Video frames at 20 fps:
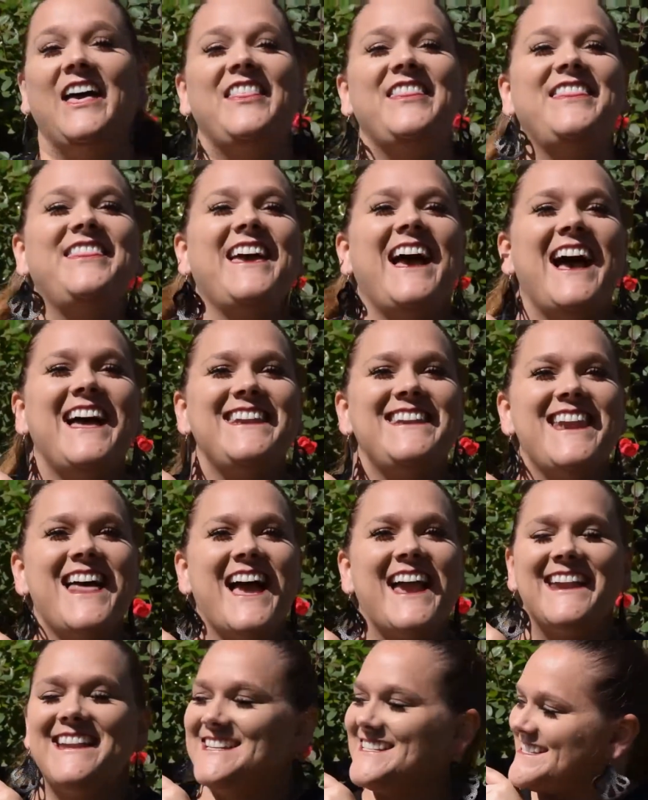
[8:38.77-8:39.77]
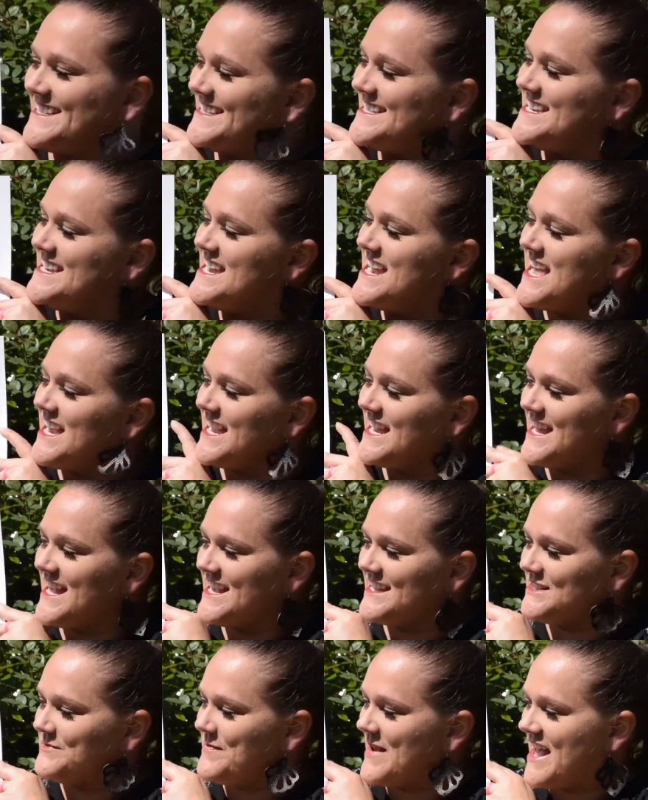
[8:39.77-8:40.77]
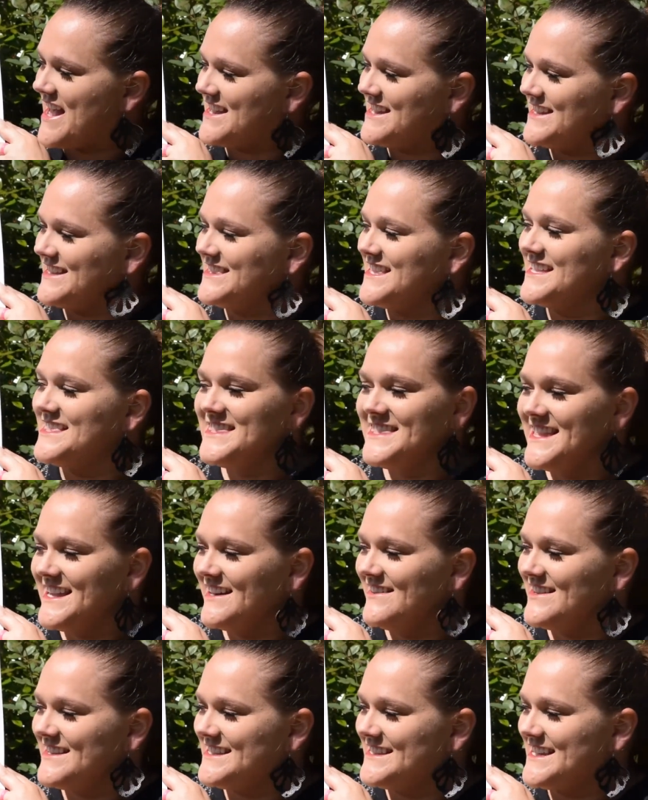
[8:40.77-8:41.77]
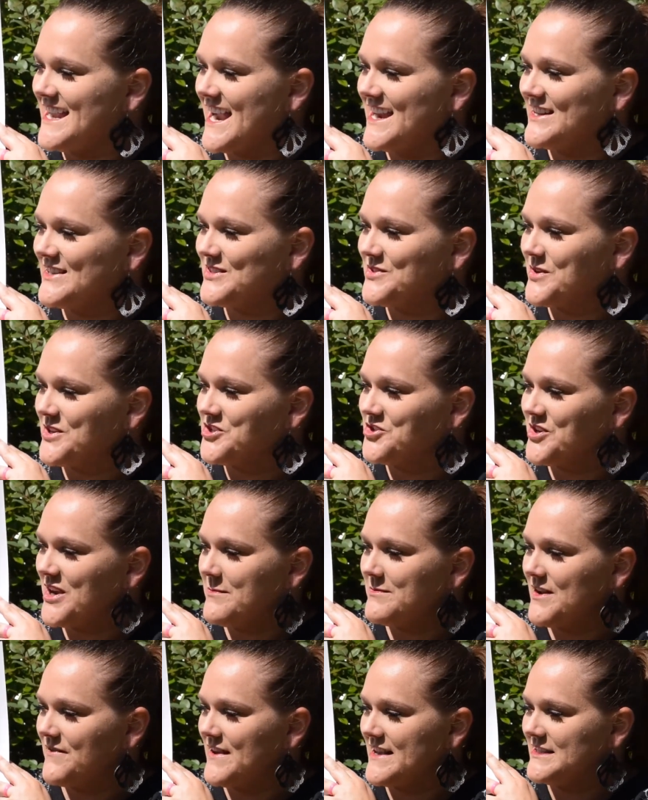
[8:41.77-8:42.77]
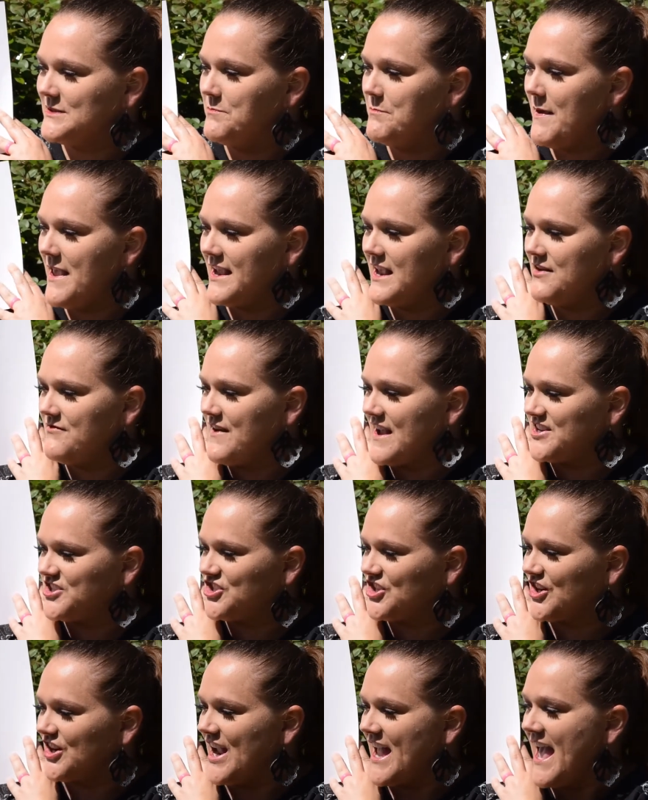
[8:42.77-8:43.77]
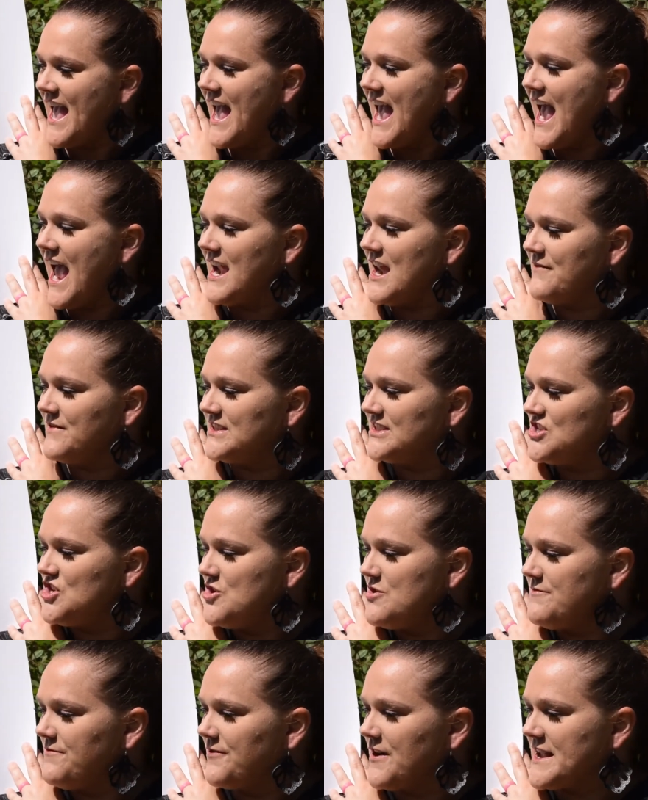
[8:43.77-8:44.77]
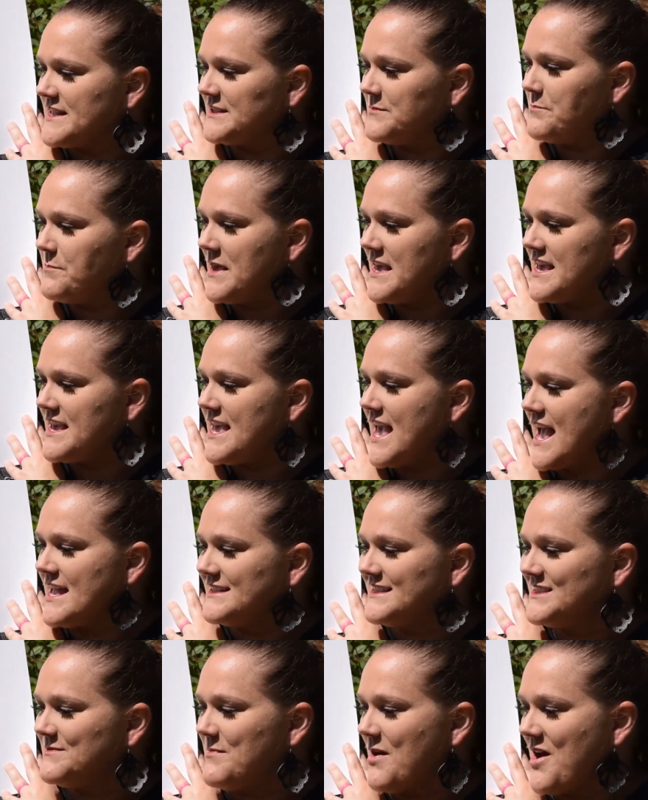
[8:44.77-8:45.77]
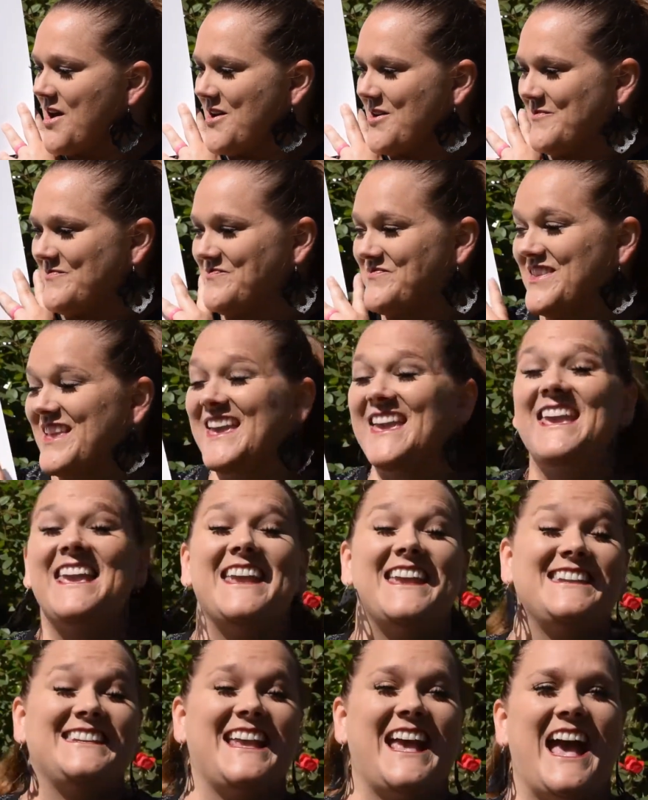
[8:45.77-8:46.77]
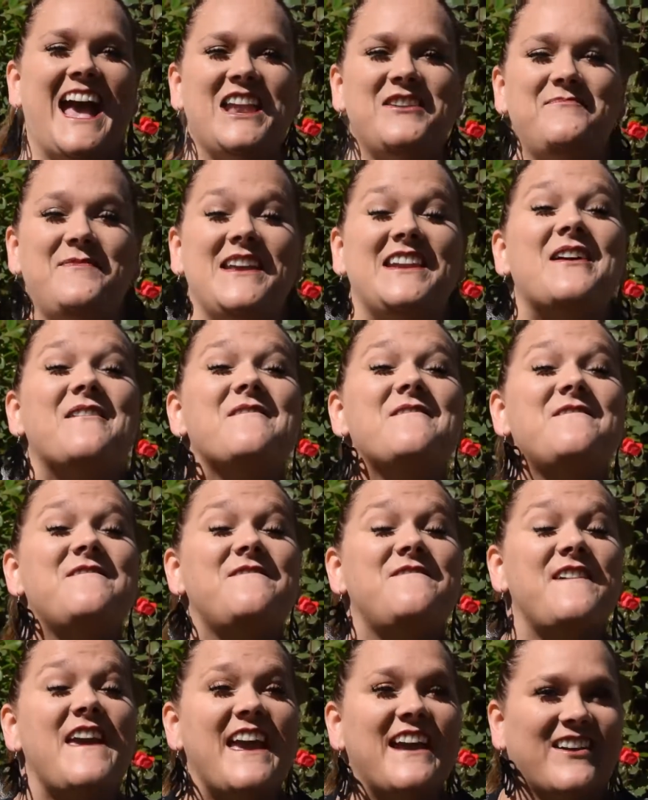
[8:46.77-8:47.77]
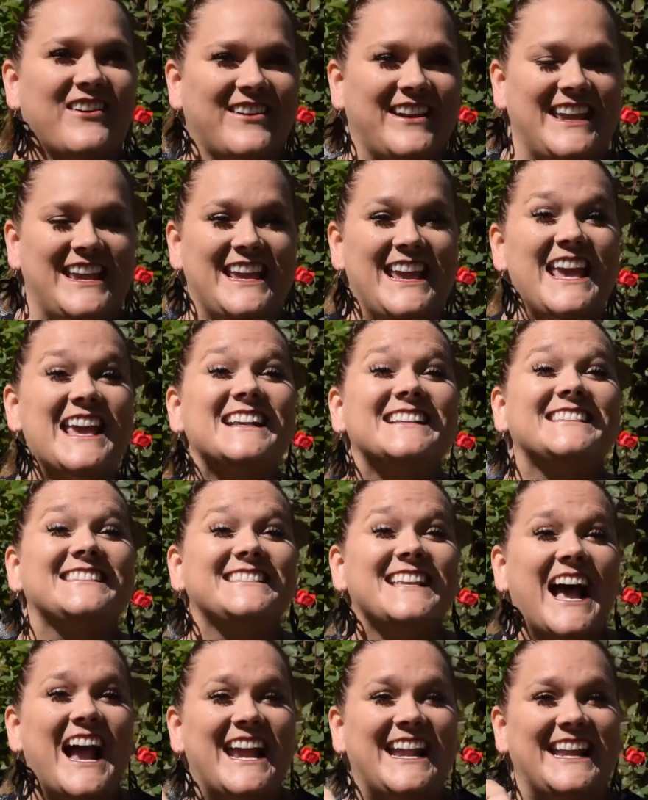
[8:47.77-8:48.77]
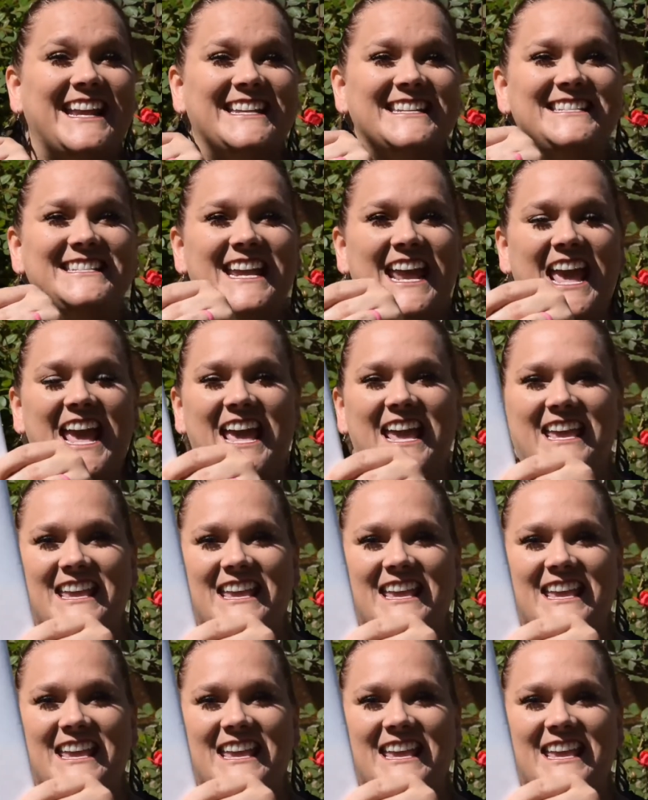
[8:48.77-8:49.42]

That night, snug in his bed, the littlest dinosaur dreamed of his big adventure and of his new friends, big and small. It had been a very exciting day.